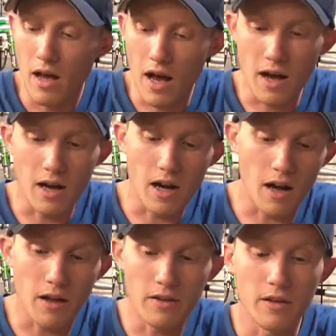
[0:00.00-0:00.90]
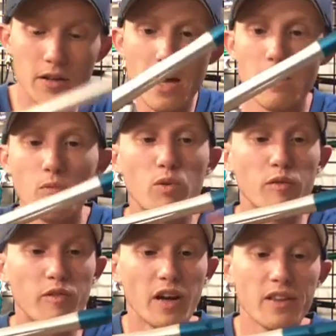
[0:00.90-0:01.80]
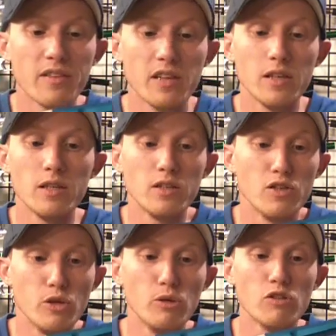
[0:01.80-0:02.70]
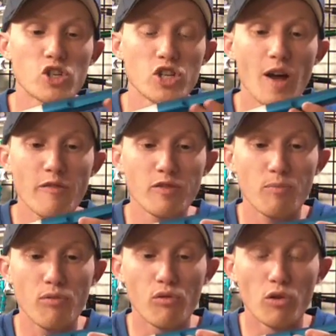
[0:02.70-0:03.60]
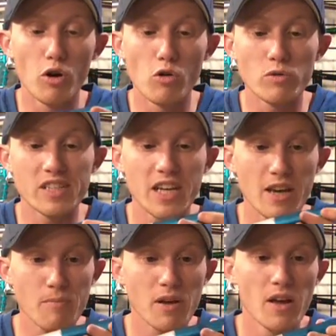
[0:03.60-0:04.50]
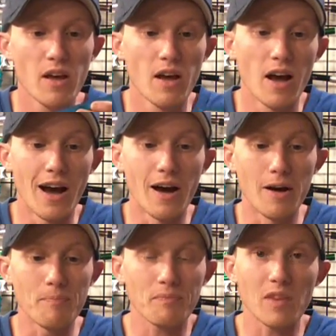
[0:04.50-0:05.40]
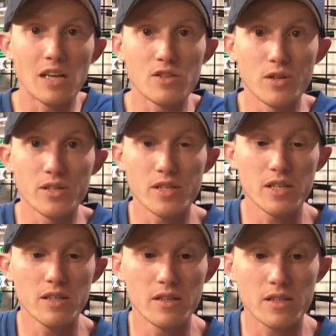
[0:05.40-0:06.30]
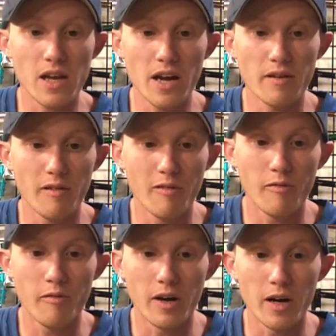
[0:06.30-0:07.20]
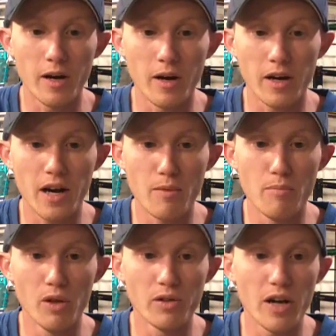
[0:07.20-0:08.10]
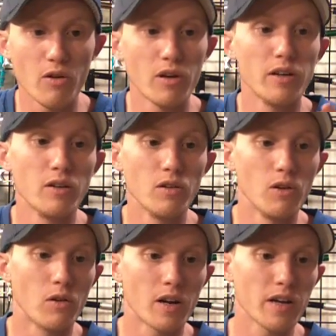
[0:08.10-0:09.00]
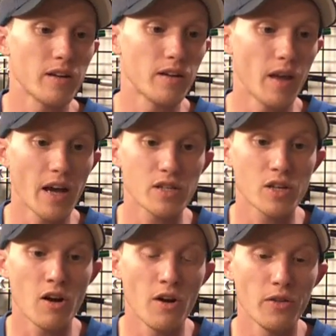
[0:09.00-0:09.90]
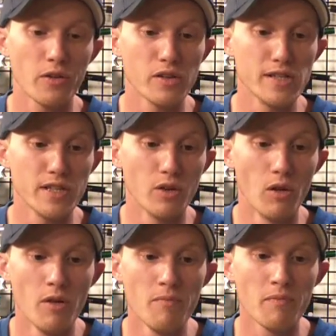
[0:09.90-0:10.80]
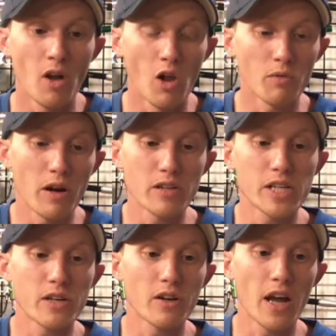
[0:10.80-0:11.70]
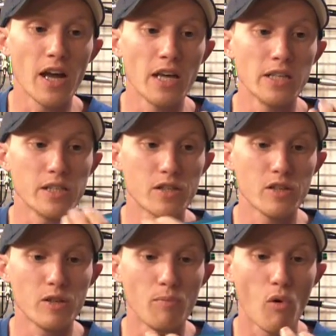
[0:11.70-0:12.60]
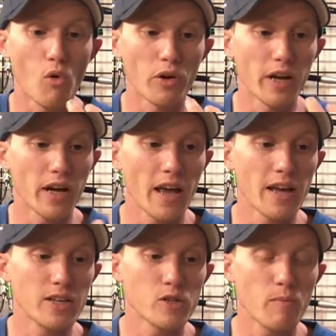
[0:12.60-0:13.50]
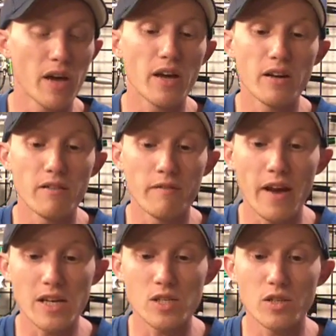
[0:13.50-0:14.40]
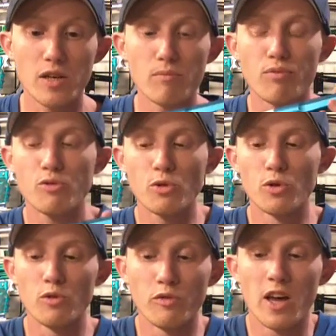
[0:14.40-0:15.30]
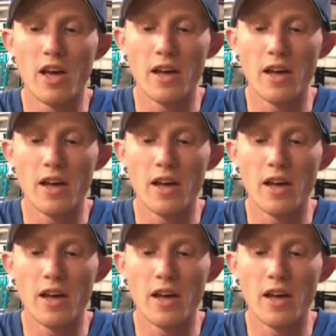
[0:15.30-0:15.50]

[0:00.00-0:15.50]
Other than that, we've got the new Shaft Pro tip. As you can see, it's kind of milled out and a little kind of hexagon-looking deal all around here, and the porting has been vastly improved.